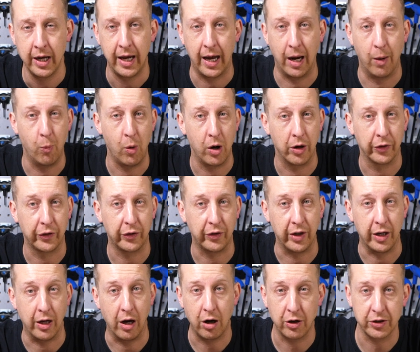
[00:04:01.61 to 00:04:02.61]
And whilst
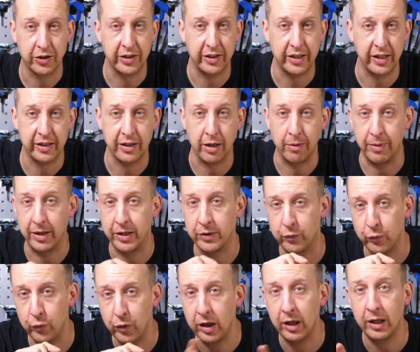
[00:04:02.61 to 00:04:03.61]
the Archer system
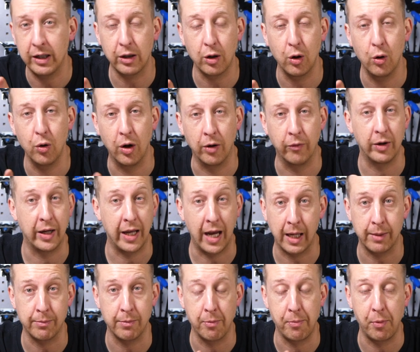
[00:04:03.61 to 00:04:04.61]
is really cool and really
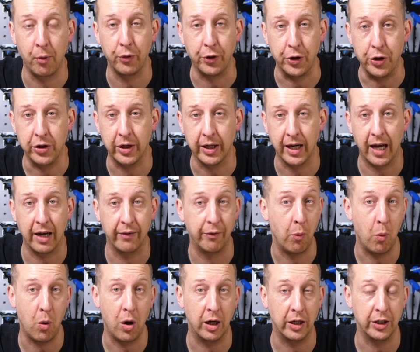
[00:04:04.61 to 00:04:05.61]
admirable that you can have a
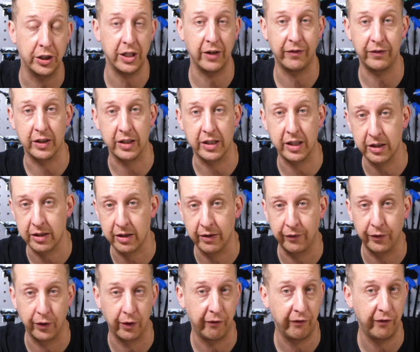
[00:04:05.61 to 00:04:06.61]
wireless shifting system
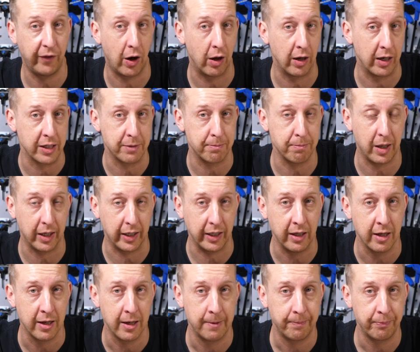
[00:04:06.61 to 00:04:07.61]
for far less
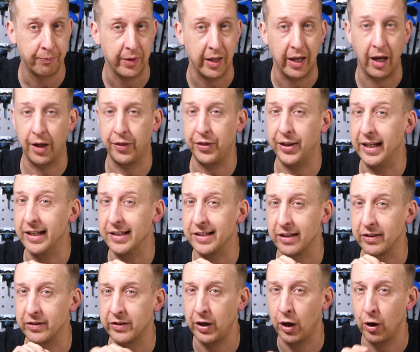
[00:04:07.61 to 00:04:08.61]
money, I think it's
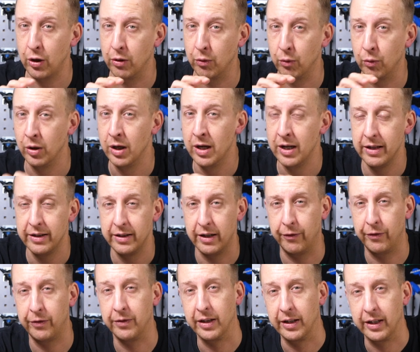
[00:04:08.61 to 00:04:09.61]
a total
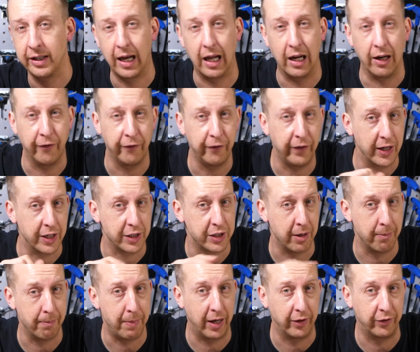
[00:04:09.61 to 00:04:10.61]
different kettle of fish
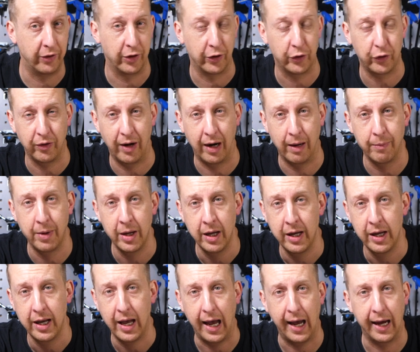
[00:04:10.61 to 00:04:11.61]
compared to the SRAM
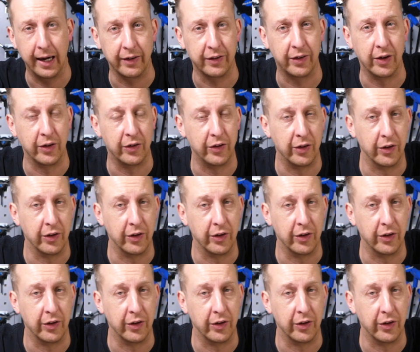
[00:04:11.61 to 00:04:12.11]
A X S